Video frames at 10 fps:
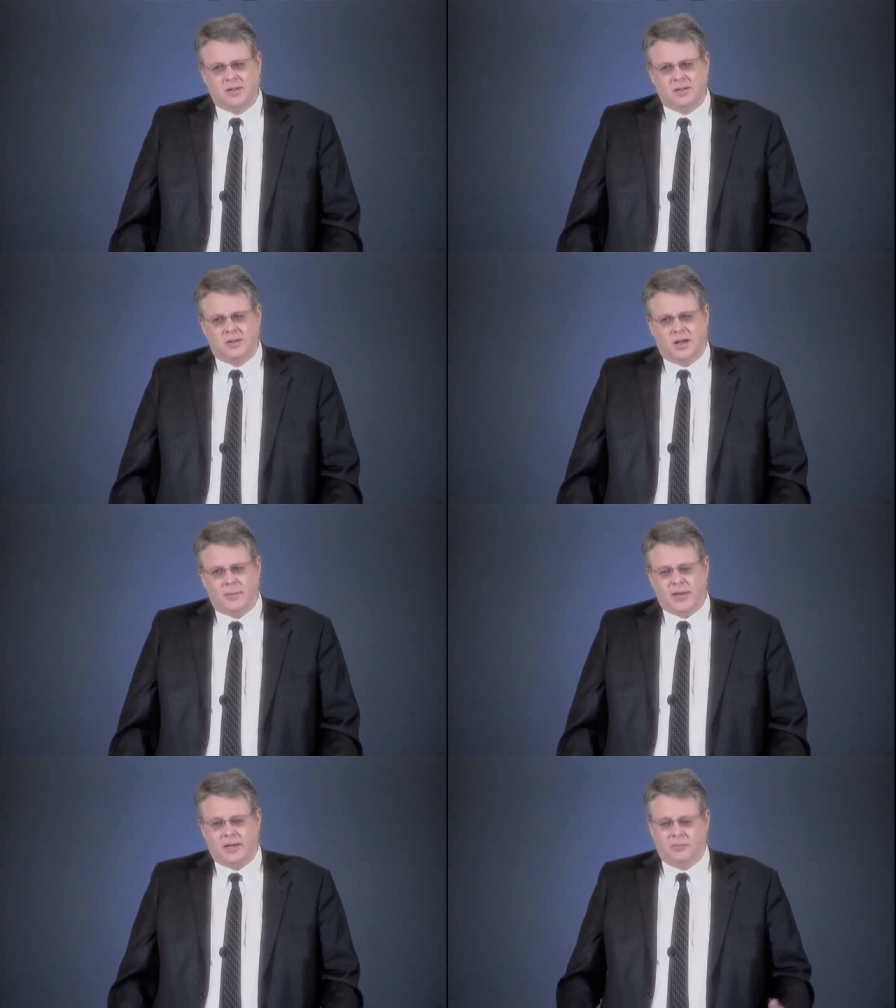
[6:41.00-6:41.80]
I
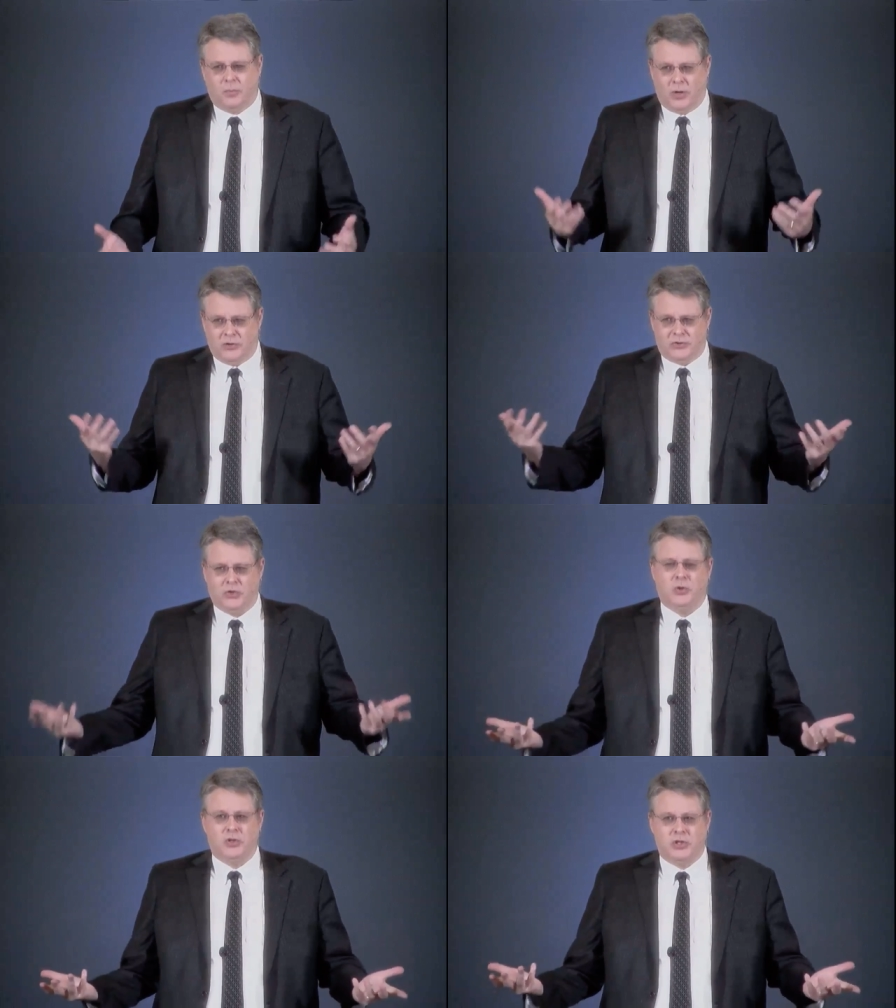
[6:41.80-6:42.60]
mean, what is
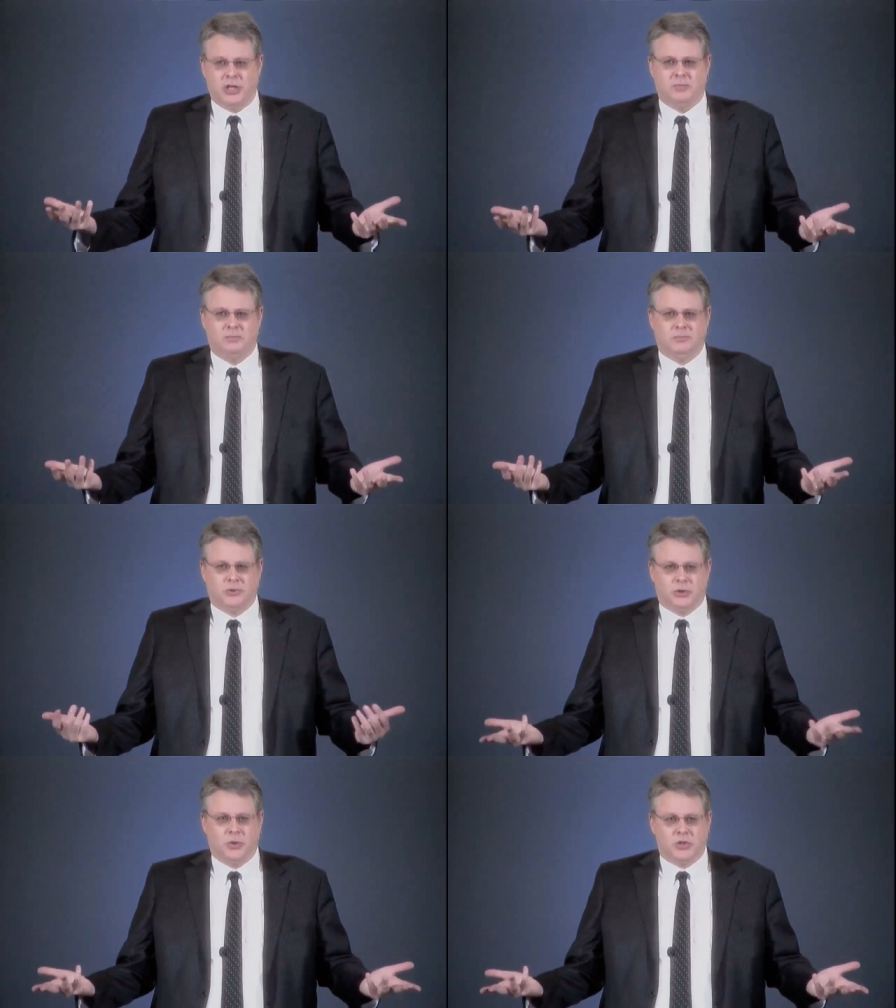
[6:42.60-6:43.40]
stewardship?
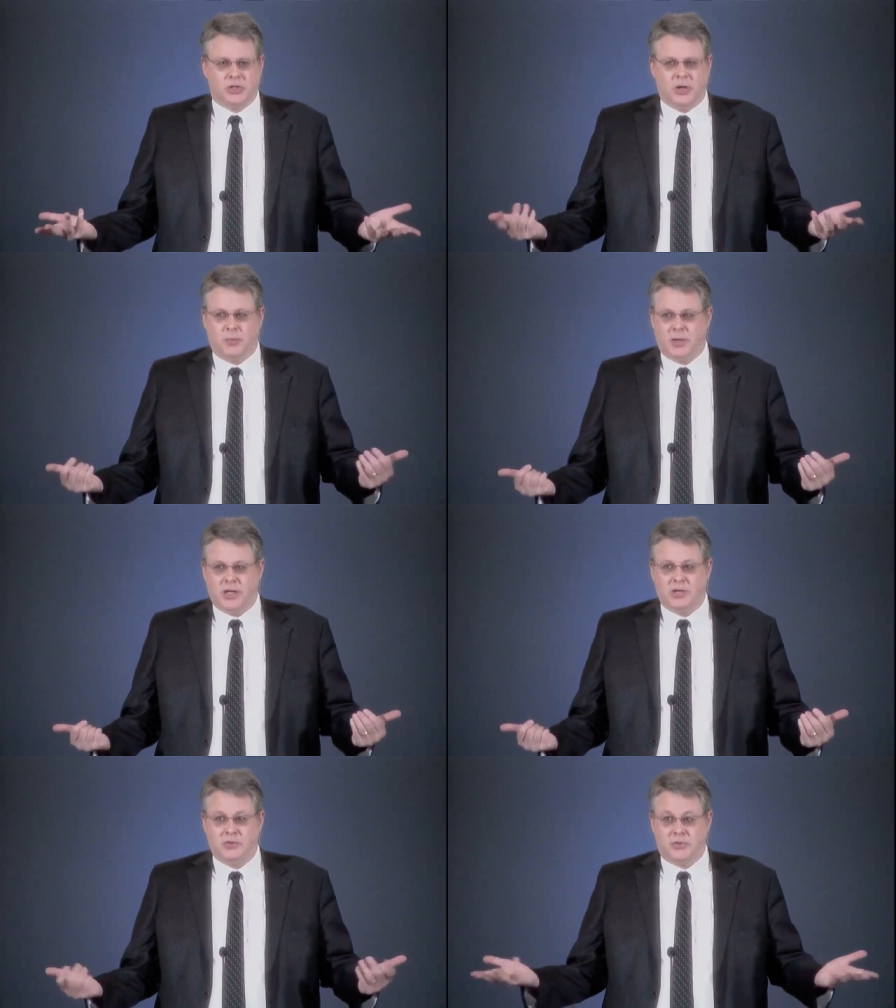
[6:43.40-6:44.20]
Stewardship
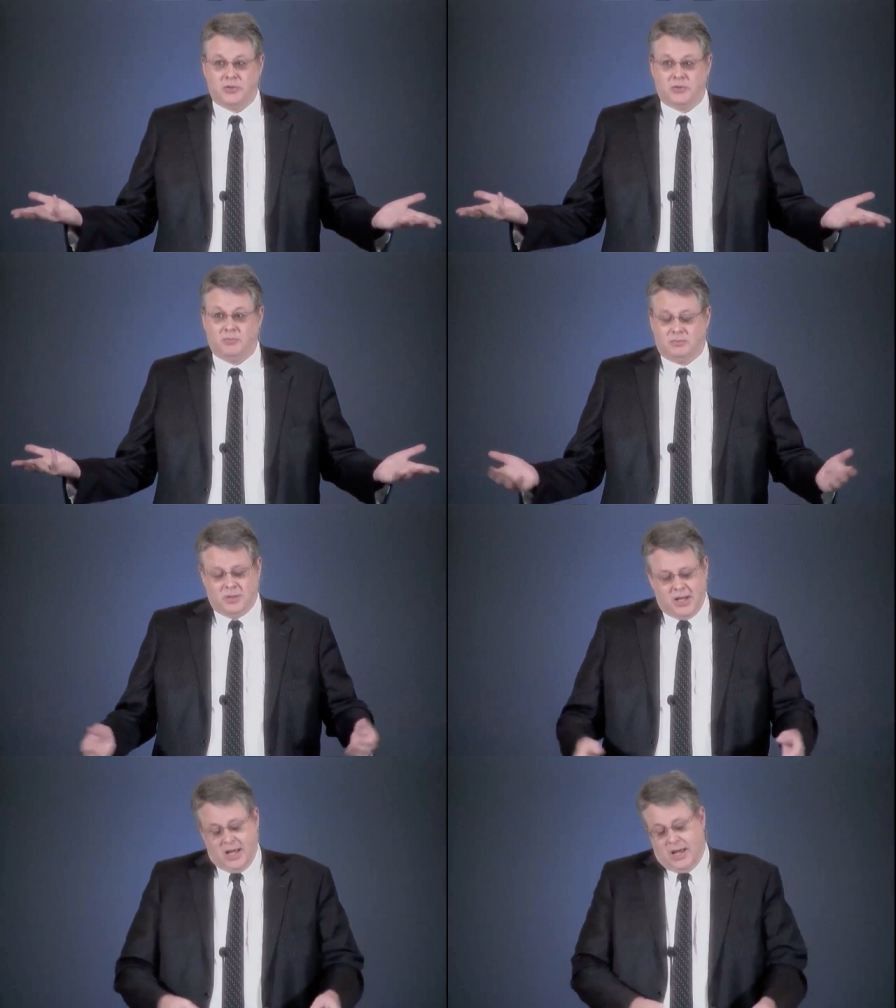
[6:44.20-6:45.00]
is
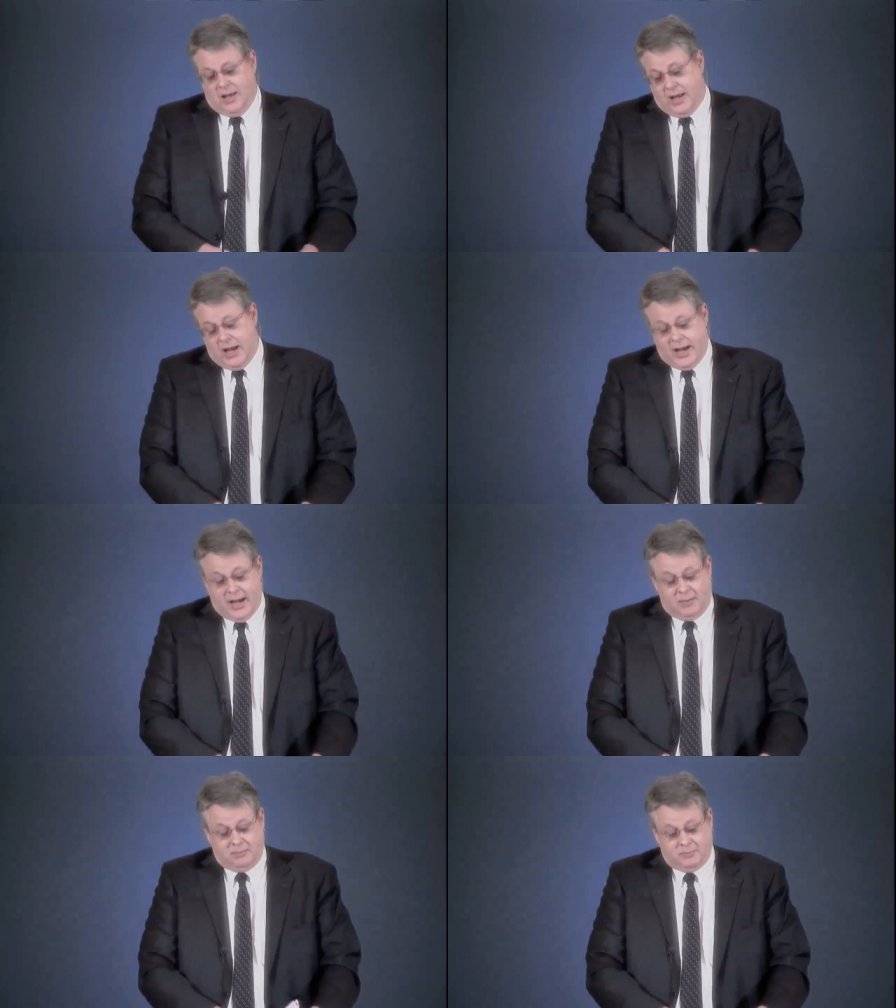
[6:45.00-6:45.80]

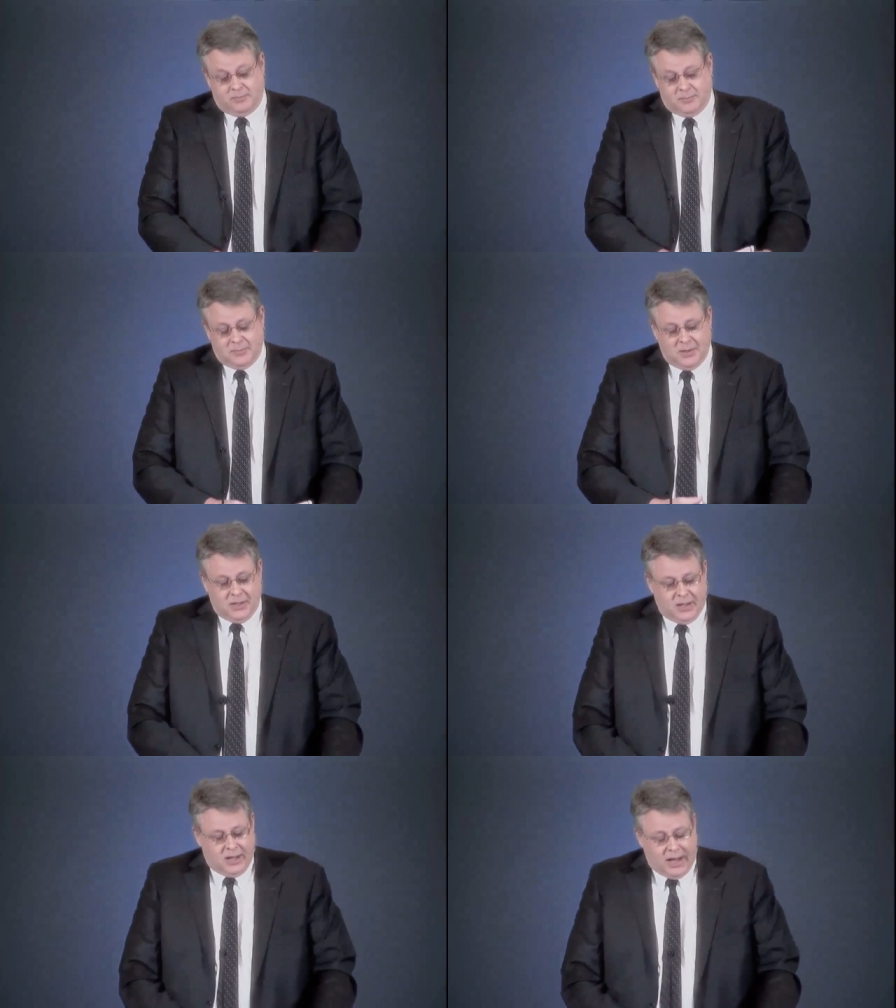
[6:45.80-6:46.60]
uh,
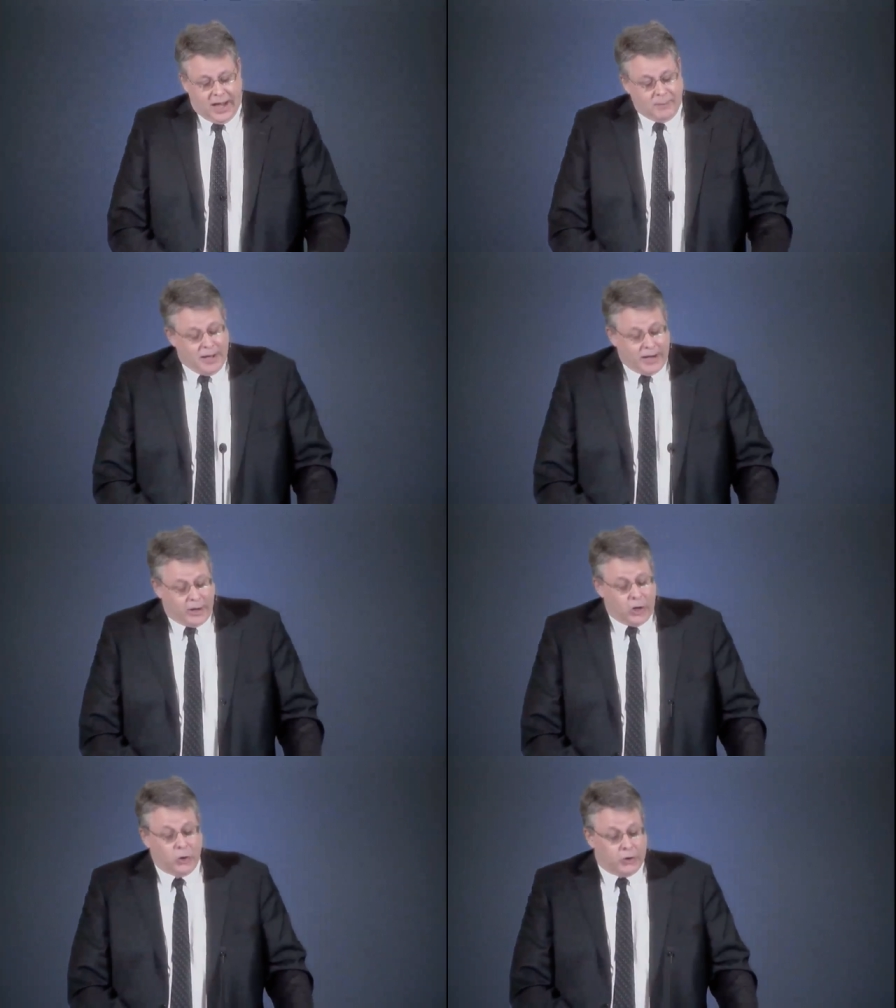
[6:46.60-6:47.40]
I'm not an
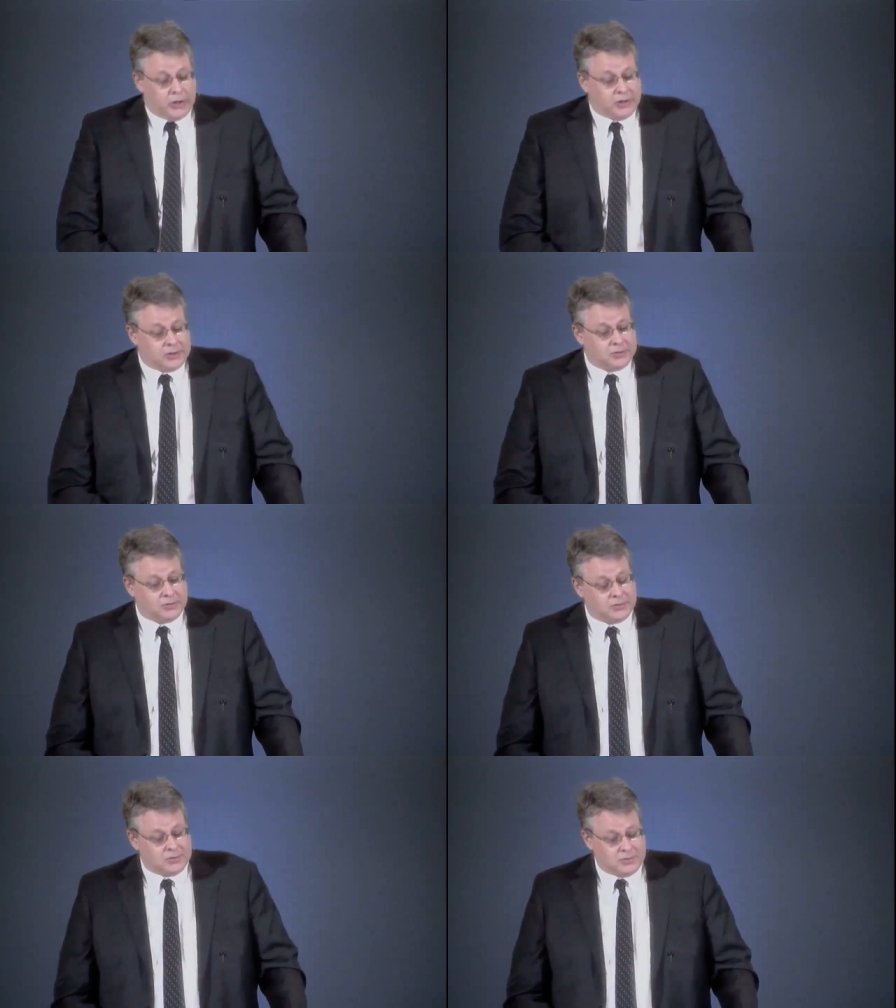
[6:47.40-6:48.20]
owner,
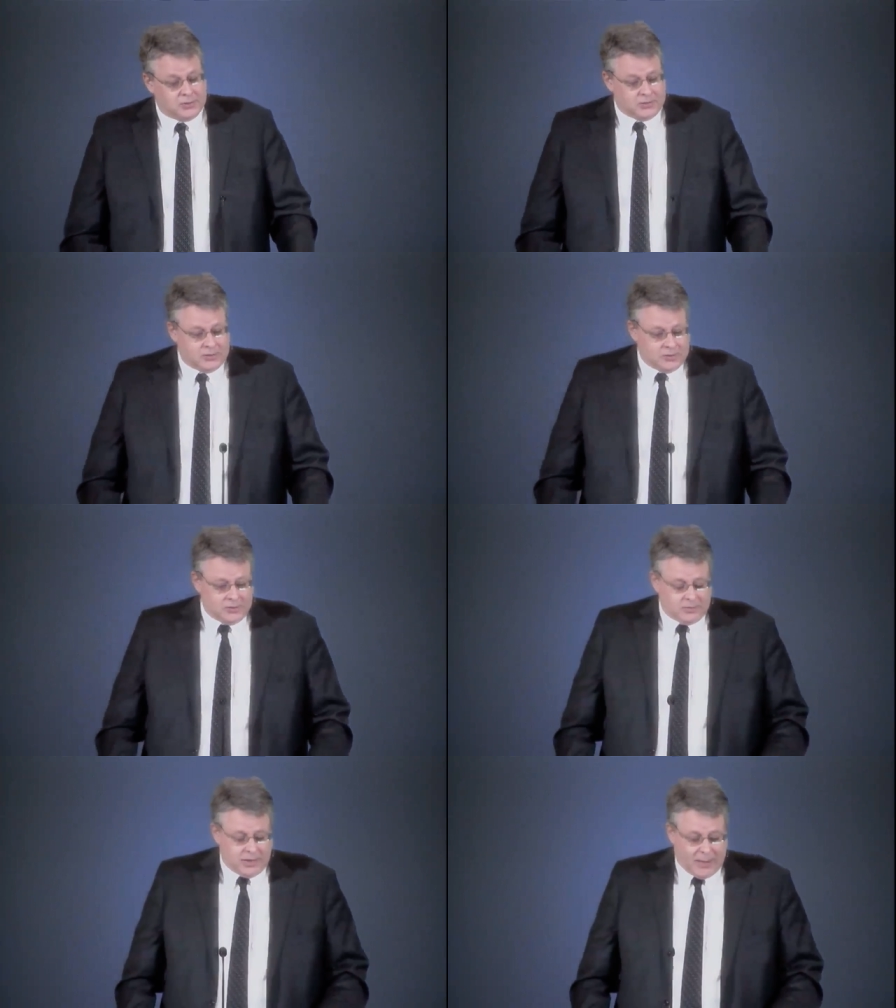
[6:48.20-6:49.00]

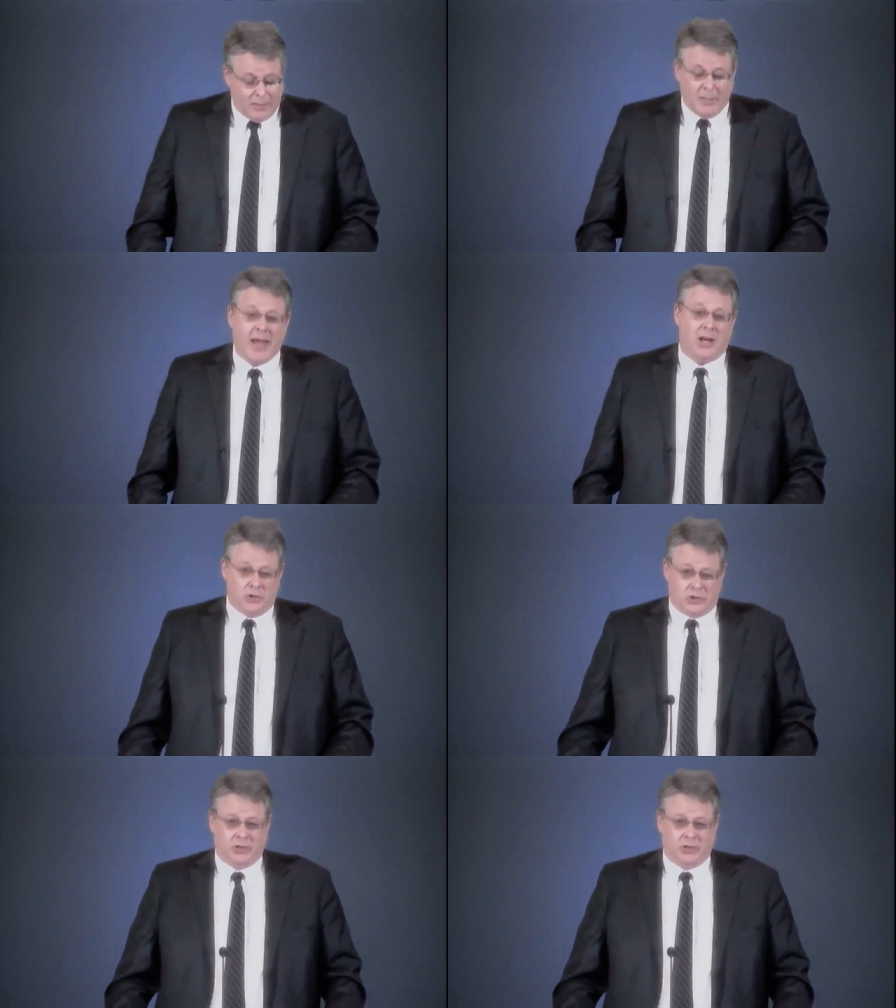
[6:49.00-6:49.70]
I'm a manager.